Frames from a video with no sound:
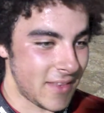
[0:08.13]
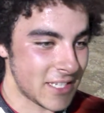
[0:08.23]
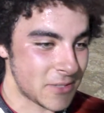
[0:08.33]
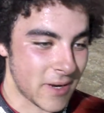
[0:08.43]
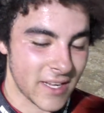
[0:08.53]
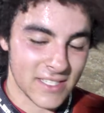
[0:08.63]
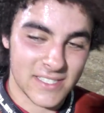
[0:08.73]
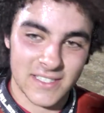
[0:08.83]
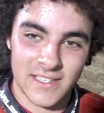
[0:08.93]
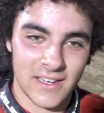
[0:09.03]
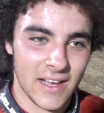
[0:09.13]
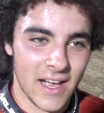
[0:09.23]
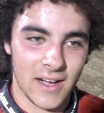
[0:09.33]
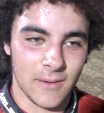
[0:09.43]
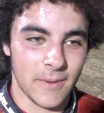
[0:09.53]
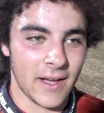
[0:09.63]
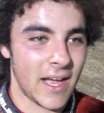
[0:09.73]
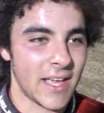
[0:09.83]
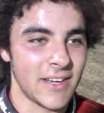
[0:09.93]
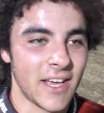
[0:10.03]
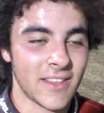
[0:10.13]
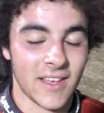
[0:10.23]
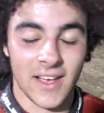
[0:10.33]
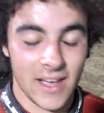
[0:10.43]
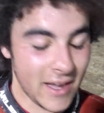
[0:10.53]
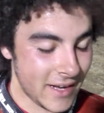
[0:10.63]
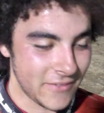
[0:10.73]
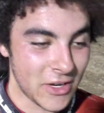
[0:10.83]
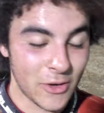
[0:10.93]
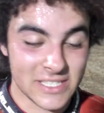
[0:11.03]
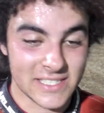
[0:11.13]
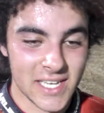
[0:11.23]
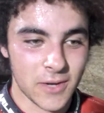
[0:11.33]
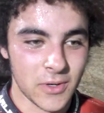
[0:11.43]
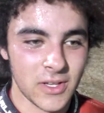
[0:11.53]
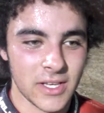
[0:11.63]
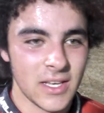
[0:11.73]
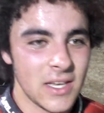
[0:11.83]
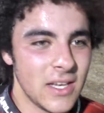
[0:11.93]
This race, I don't even know what to say, really.